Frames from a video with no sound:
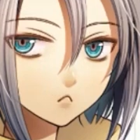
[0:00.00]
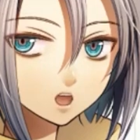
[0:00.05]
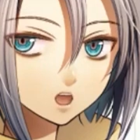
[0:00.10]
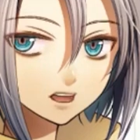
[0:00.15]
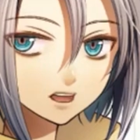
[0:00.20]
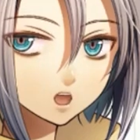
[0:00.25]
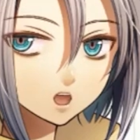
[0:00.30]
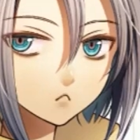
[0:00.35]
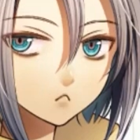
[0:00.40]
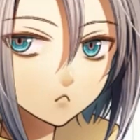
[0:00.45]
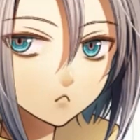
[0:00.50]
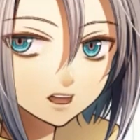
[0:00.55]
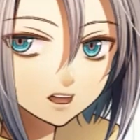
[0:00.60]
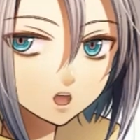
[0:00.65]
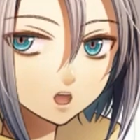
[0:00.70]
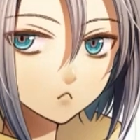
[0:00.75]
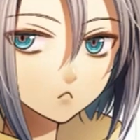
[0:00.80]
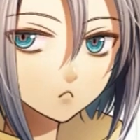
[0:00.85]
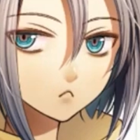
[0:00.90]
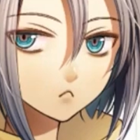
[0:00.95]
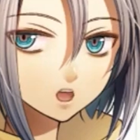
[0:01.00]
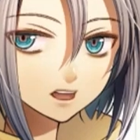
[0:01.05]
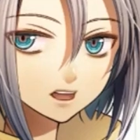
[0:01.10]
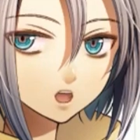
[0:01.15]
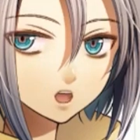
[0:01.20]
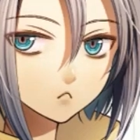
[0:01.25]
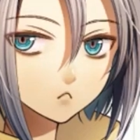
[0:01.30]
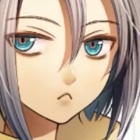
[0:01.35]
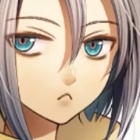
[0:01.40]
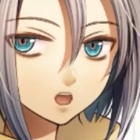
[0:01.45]
since we wouldn't know how to
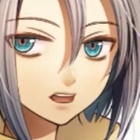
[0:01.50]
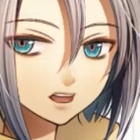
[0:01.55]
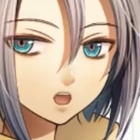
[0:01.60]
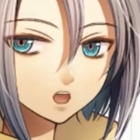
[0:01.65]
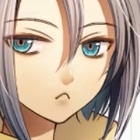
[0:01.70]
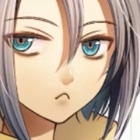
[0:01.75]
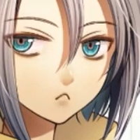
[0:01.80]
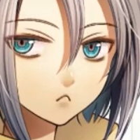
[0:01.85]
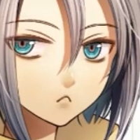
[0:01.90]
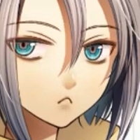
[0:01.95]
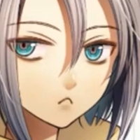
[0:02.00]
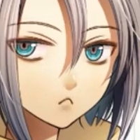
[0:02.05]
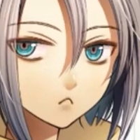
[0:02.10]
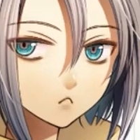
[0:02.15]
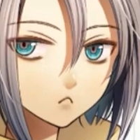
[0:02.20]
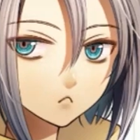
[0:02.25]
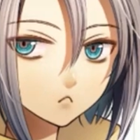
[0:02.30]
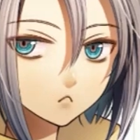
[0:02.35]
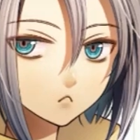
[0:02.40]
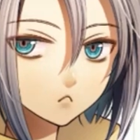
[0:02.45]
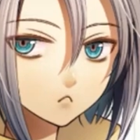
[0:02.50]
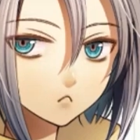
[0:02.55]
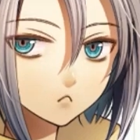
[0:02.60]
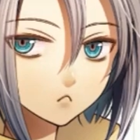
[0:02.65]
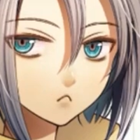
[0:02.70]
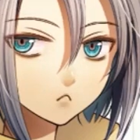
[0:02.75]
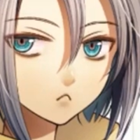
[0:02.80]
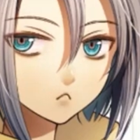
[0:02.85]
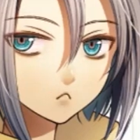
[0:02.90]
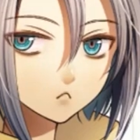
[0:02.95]
do that, we're going to have
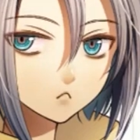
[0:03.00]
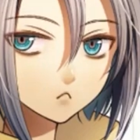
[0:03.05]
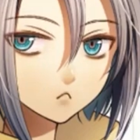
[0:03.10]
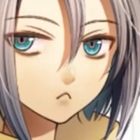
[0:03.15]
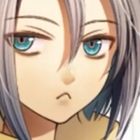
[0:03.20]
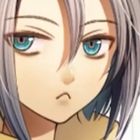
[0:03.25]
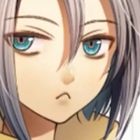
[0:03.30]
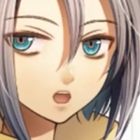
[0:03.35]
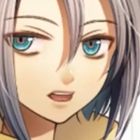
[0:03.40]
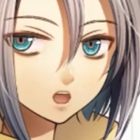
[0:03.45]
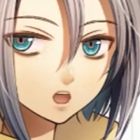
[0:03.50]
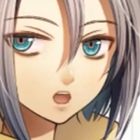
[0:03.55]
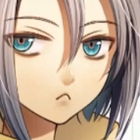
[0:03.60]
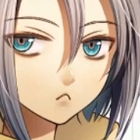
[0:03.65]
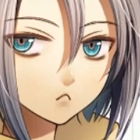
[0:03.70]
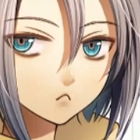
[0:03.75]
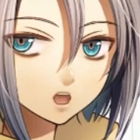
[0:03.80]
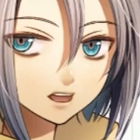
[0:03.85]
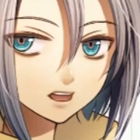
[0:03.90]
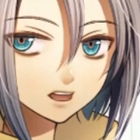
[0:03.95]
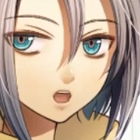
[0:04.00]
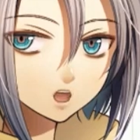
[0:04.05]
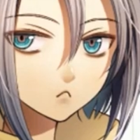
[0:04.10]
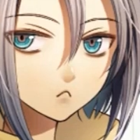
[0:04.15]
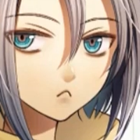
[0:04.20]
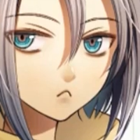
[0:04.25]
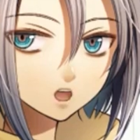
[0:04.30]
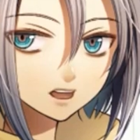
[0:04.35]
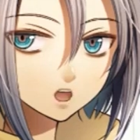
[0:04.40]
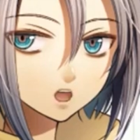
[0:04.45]
to give it up.
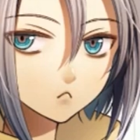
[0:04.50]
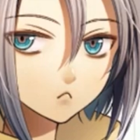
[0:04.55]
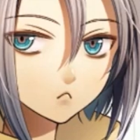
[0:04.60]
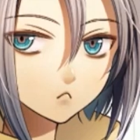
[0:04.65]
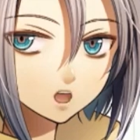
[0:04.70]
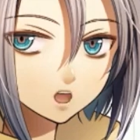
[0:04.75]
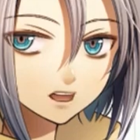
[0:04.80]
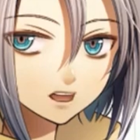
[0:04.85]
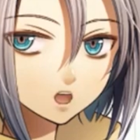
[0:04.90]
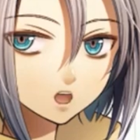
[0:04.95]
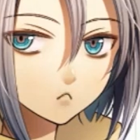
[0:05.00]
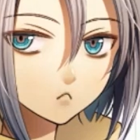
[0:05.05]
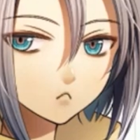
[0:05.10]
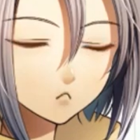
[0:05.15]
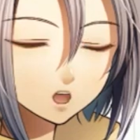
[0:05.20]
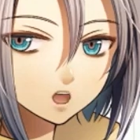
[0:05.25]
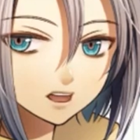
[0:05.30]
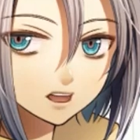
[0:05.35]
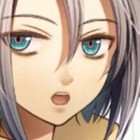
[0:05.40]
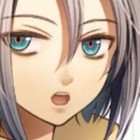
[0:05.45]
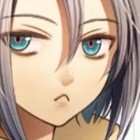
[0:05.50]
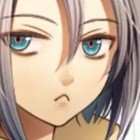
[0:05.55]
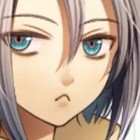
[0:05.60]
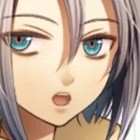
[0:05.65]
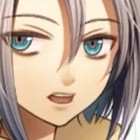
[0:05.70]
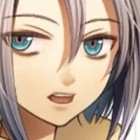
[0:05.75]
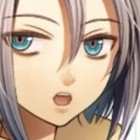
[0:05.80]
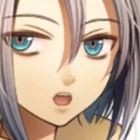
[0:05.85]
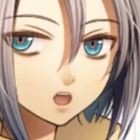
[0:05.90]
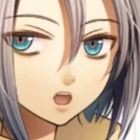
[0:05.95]
Hopefully there won't be any
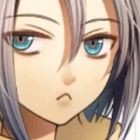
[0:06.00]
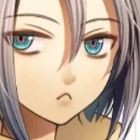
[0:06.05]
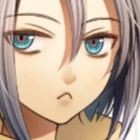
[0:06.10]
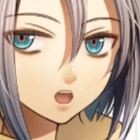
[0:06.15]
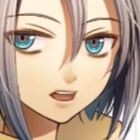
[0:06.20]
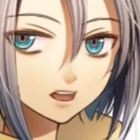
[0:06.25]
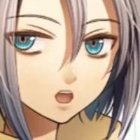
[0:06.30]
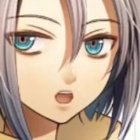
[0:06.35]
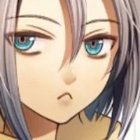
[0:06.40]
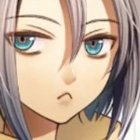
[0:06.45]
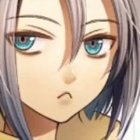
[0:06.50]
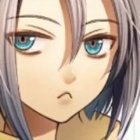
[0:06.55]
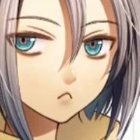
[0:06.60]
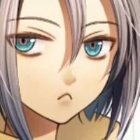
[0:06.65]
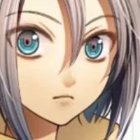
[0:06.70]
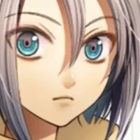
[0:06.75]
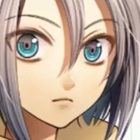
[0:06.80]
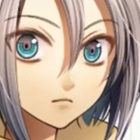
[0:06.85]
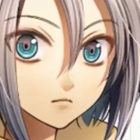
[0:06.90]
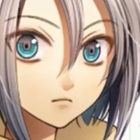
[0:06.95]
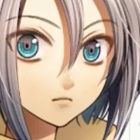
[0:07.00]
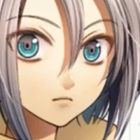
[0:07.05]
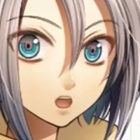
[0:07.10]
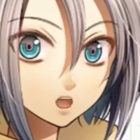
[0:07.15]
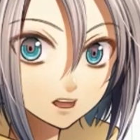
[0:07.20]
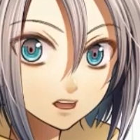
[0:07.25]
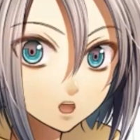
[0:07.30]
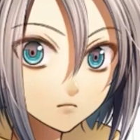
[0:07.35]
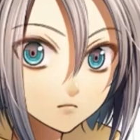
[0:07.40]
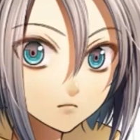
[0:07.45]
issues once your memory returns.
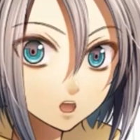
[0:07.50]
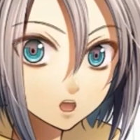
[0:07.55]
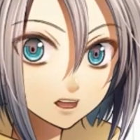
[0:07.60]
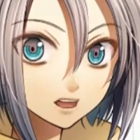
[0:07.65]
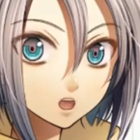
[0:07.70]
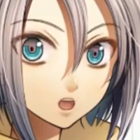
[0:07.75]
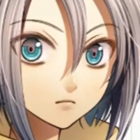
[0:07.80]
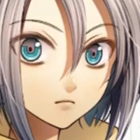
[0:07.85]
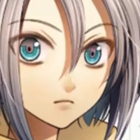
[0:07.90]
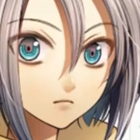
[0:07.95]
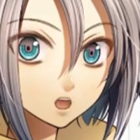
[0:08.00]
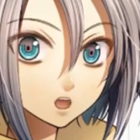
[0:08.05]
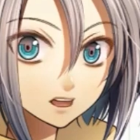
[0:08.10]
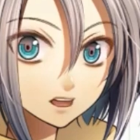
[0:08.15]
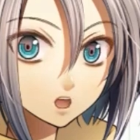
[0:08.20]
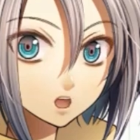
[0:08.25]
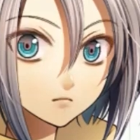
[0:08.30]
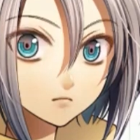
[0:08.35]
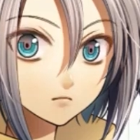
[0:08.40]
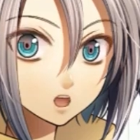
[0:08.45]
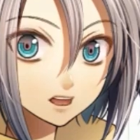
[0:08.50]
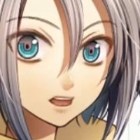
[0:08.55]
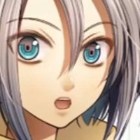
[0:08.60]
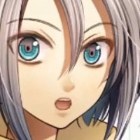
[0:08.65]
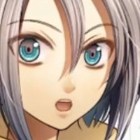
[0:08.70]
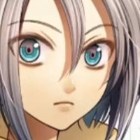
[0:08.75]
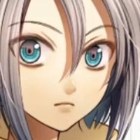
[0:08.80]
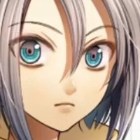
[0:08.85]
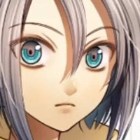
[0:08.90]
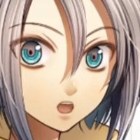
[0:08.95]
So, what do you want
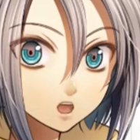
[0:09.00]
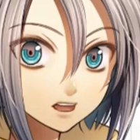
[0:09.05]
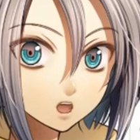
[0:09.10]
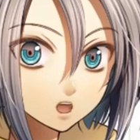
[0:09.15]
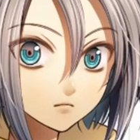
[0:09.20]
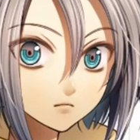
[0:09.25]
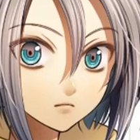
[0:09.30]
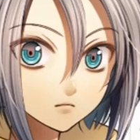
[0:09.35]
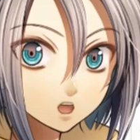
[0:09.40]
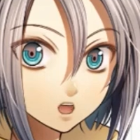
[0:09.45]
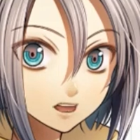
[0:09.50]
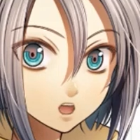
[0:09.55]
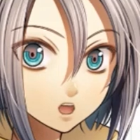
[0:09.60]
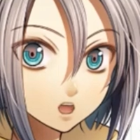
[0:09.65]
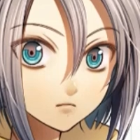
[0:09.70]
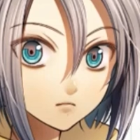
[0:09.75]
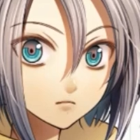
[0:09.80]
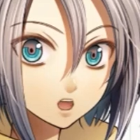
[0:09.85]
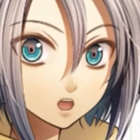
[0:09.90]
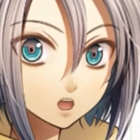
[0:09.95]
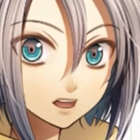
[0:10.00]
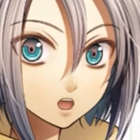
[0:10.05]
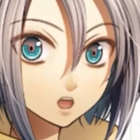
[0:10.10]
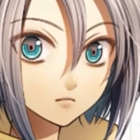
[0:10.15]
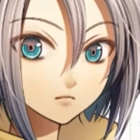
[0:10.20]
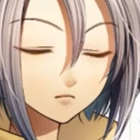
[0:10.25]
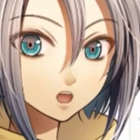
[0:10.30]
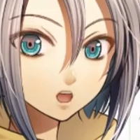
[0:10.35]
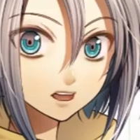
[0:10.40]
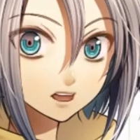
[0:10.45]
to do today? Want to go
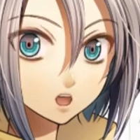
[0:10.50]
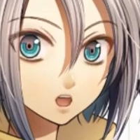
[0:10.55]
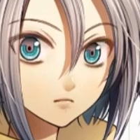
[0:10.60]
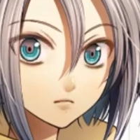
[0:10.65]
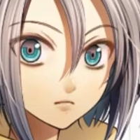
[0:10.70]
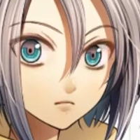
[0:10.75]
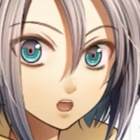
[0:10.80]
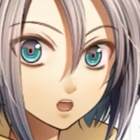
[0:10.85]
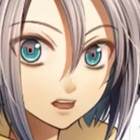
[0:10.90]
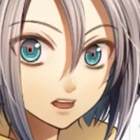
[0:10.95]
out or stay